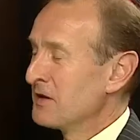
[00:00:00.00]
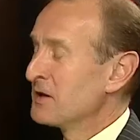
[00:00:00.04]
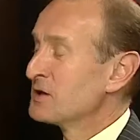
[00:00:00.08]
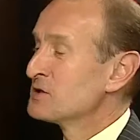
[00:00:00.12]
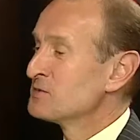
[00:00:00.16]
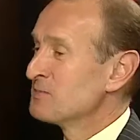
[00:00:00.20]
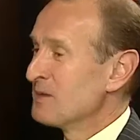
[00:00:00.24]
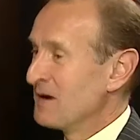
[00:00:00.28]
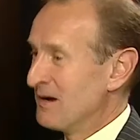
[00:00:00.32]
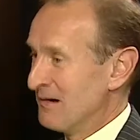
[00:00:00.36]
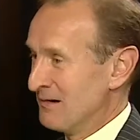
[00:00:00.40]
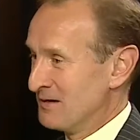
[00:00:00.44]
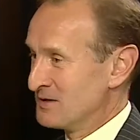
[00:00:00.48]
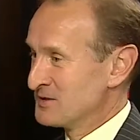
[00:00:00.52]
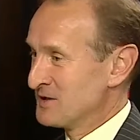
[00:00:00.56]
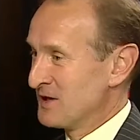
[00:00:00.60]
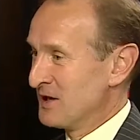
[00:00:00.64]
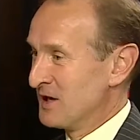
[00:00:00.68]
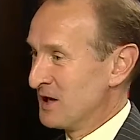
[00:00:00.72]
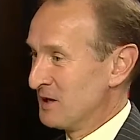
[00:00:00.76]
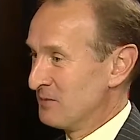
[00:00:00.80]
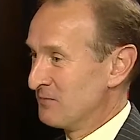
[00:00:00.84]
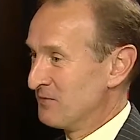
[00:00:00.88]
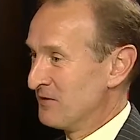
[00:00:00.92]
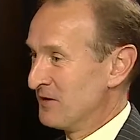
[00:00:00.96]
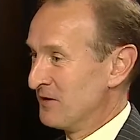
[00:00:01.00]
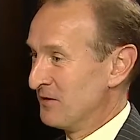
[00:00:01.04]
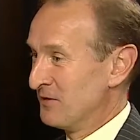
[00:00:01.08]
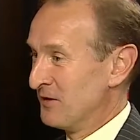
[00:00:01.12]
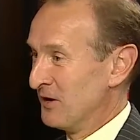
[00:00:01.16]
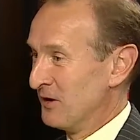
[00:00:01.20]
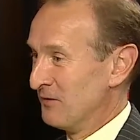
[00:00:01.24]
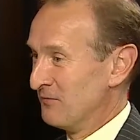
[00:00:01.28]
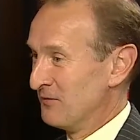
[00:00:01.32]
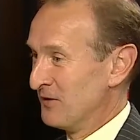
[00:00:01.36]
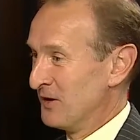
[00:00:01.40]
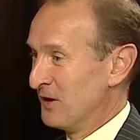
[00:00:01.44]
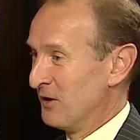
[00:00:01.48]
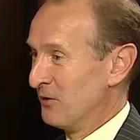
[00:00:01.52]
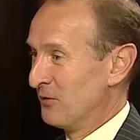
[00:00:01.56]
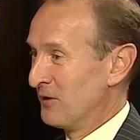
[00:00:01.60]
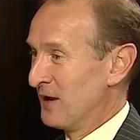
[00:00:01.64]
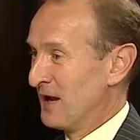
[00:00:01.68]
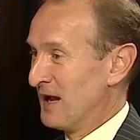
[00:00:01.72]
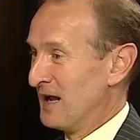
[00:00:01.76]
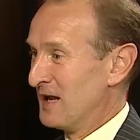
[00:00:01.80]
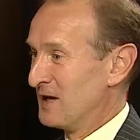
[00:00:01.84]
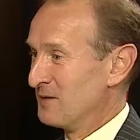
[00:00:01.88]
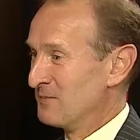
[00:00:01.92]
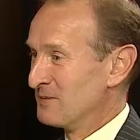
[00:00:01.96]
experienced hand, I've furthered up an old
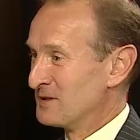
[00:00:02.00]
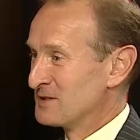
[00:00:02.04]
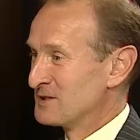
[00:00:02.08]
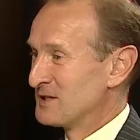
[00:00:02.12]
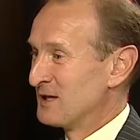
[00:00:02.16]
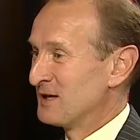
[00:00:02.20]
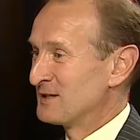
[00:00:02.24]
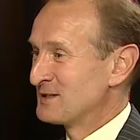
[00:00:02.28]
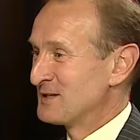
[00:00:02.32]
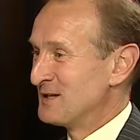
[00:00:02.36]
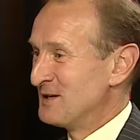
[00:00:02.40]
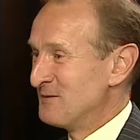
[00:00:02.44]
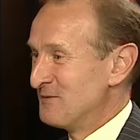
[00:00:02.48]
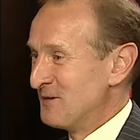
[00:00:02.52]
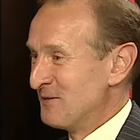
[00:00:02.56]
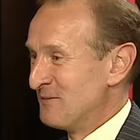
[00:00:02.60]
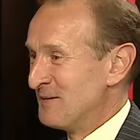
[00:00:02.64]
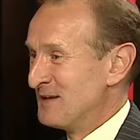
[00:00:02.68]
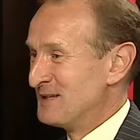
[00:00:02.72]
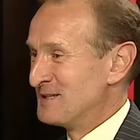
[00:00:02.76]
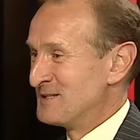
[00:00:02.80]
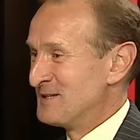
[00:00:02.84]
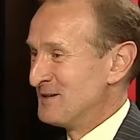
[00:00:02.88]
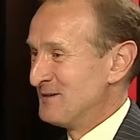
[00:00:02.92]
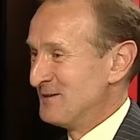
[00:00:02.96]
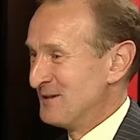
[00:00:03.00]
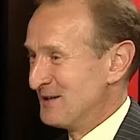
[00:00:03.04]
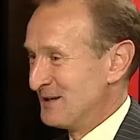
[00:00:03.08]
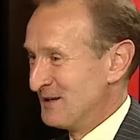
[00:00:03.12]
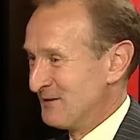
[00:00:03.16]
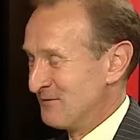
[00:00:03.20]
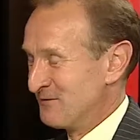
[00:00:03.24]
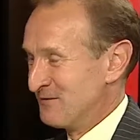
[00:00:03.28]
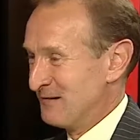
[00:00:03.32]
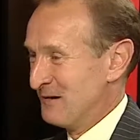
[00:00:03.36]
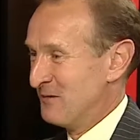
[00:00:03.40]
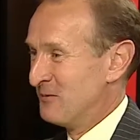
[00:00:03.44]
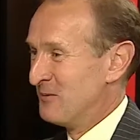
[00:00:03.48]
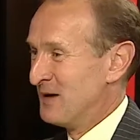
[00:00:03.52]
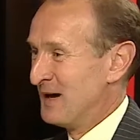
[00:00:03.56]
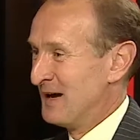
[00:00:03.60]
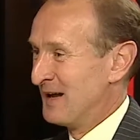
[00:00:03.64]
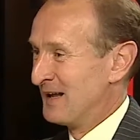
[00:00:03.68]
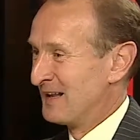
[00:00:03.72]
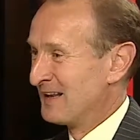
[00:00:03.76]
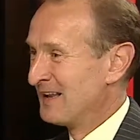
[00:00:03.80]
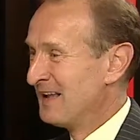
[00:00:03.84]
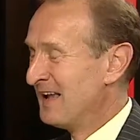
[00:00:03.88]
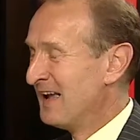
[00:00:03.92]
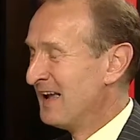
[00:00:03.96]
hand, but certainly we've been doing it for a while.